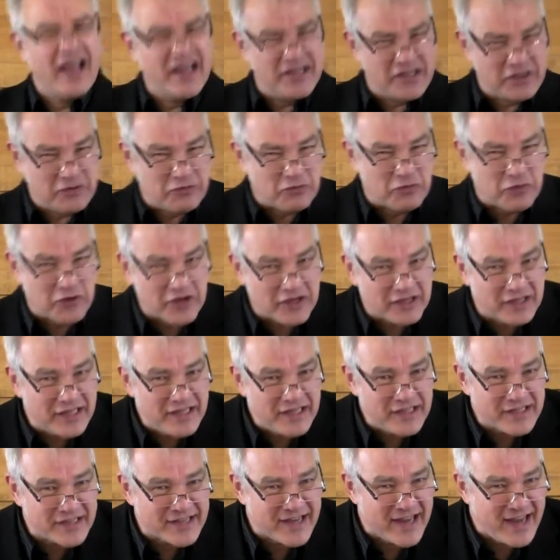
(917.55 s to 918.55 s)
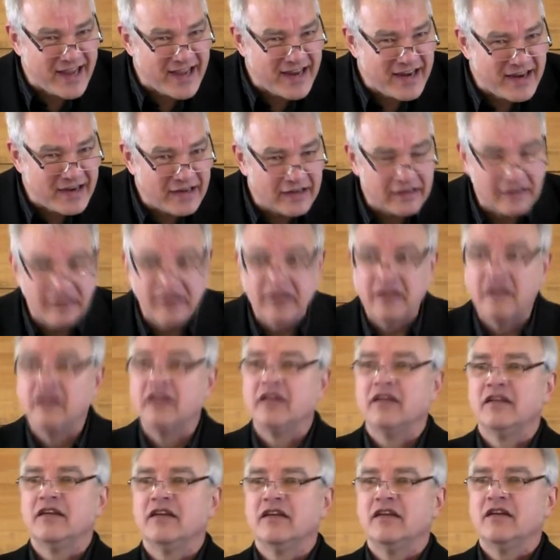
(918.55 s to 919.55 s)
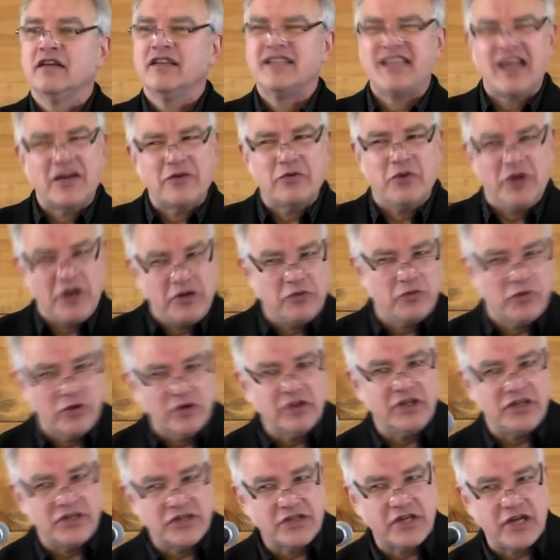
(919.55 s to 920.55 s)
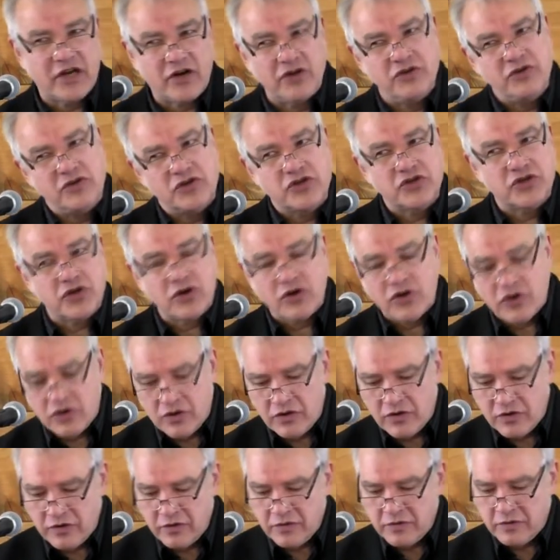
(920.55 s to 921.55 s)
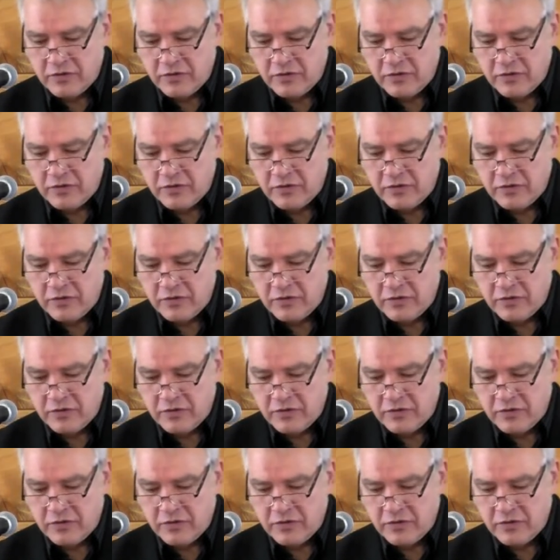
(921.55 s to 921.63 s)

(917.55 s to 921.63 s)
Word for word: Has he really said? Is that what he really said? Are you sure?